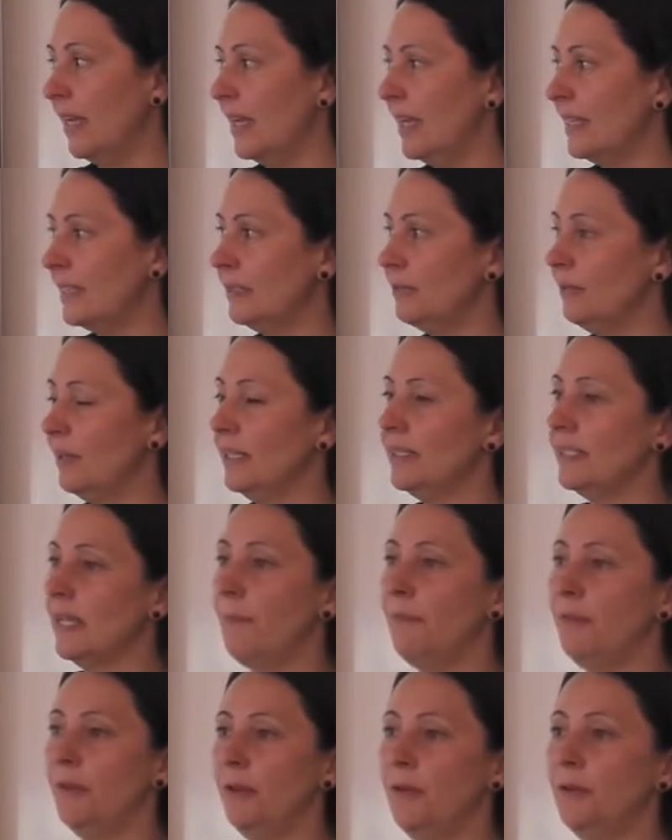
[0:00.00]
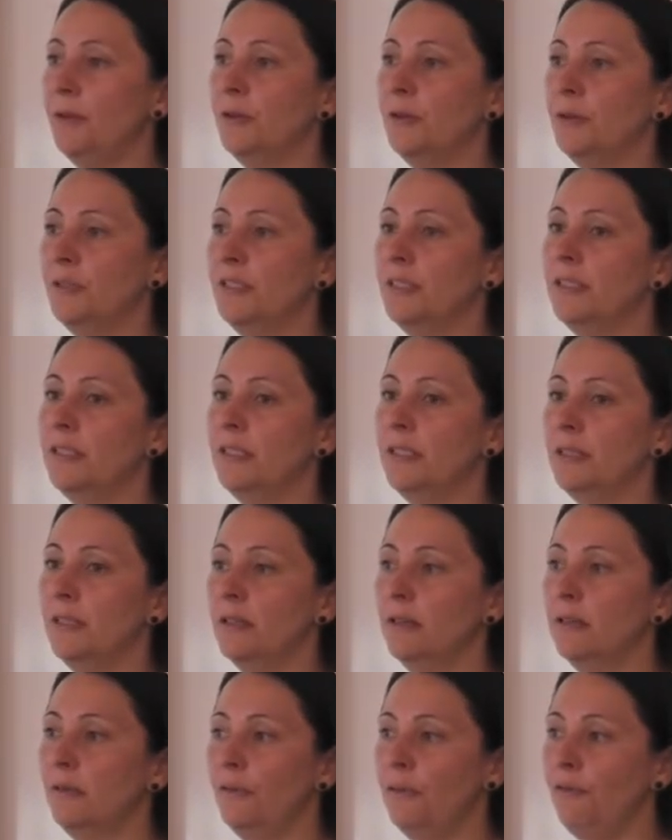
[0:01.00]
really something you could
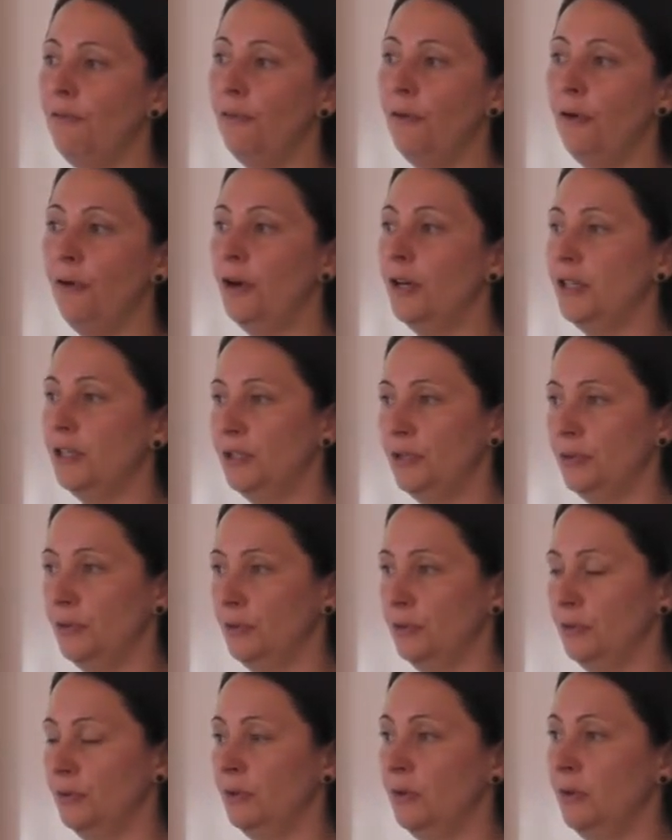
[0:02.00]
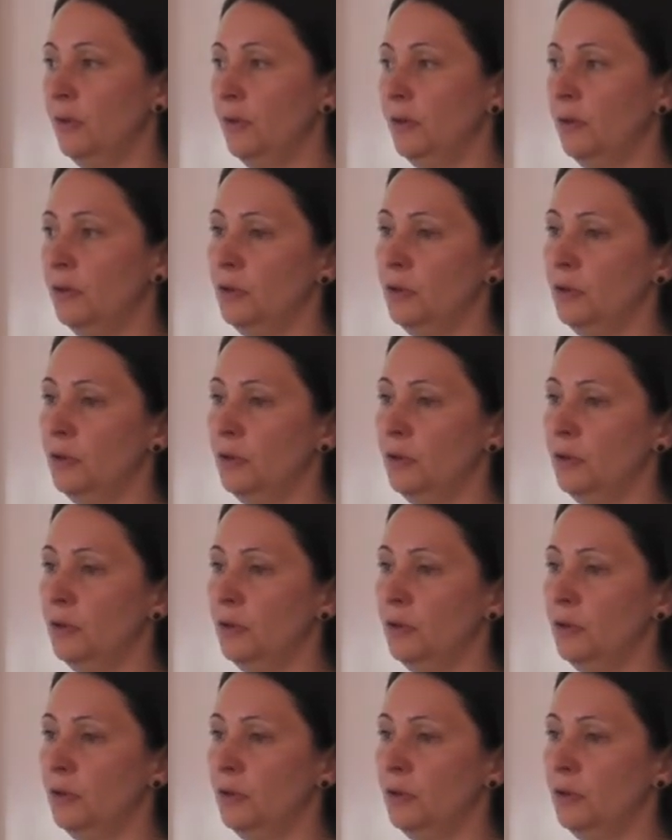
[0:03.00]
refer to